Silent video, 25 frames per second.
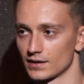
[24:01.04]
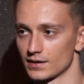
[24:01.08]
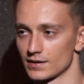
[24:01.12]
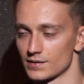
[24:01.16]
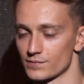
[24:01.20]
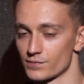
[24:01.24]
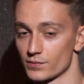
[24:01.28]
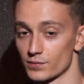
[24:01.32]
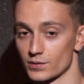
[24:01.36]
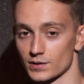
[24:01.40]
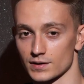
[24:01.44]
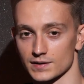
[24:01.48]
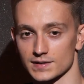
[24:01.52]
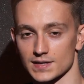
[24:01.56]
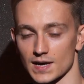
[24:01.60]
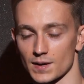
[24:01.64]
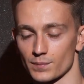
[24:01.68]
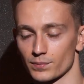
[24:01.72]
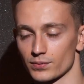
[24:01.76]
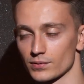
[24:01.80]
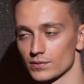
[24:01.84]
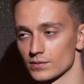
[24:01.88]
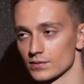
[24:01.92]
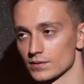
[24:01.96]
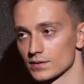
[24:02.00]
For
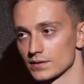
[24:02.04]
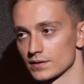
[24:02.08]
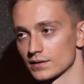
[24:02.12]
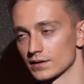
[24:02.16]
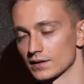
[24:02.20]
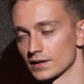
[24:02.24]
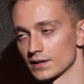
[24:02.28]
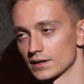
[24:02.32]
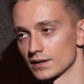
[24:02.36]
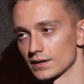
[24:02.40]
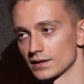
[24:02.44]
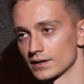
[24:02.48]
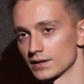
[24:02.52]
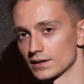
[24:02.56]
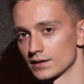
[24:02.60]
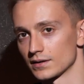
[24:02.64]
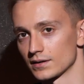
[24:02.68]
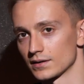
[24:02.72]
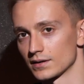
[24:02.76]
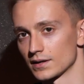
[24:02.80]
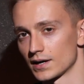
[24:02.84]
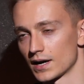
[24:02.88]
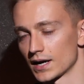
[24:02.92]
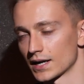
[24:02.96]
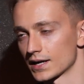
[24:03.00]
example,
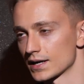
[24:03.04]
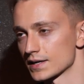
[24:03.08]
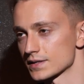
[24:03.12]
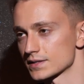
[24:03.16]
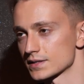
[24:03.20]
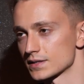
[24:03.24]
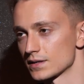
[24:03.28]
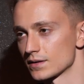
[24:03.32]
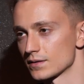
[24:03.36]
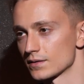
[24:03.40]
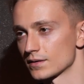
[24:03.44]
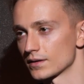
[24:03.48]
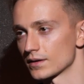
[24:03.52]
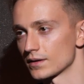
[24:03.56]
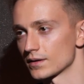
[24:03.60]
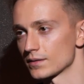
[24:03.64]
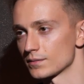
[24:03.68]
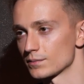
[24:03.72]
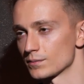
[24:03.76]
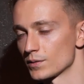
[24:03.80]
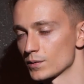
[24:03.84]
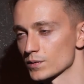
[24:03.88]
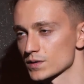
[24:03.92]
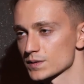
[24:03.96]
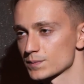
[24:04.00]
I guess the
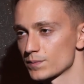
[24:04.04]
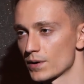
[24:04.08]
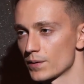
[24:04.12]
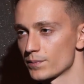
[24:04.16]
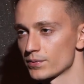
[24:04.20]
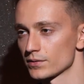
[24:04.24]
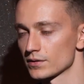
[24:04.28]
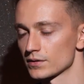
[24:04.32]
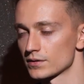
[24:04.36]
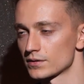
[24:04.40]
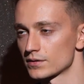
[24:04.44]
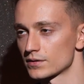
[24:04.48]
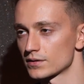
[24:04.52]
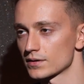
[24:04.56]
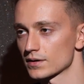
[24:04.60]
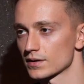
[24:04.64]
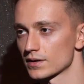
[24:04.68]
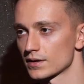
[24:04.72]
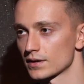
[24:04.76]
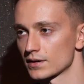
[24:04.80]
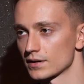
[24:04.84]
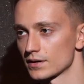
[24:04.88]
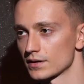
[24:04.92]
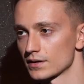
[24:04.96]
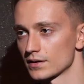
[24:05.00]
most popular
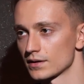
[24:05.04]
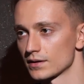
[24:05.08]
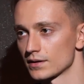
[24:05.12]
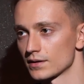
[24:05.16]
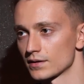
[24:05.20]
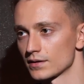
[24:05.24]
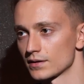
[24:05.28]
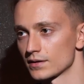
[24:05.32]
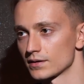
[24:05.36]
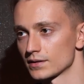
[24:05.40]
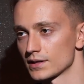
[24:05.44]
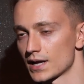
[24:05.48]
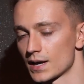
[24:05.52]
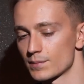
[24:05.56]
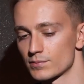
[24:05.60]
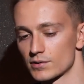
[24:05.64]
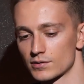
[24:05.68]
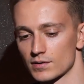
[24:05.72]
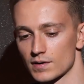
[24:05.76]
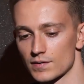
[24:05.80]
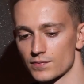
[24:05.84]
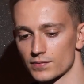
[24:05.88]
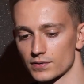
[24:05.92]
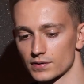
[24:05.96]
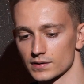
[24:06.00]

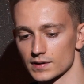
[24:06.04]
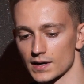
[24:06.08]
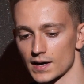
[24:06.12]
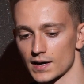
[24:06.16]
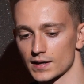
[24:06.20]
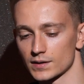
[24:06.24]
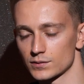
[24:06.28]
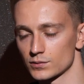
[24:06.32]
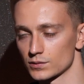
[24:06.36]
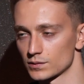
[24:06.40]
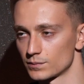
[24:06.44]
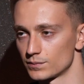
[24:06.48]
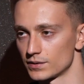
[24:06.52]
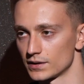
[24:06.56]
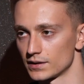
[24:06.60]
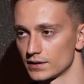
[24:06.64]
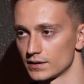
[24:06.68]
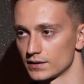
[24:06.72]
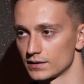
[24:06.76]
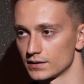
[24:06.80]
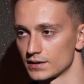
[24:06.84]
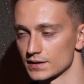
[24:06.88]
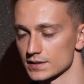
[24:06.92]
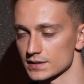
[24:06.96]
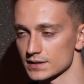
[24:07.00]
library for that would
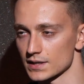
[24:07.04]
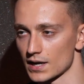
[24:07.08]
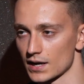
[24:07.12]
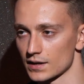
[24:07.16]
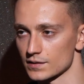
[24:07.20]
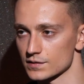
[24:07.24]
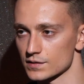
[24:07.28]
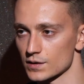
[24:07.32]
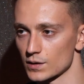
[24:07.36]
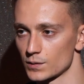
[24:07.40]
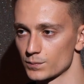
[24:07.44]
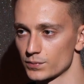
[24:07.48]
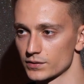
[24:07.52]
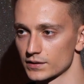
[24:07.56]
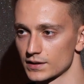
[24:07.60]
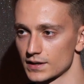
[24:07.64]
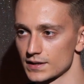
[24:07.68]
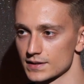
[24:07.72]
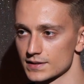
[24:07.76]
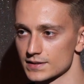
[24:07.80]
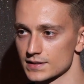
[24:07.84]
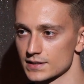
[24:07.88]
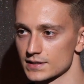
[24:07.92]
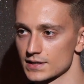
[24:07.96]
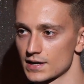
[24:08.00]
be the styled
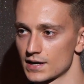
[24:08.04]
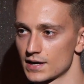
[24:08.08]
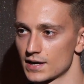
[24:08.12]
components.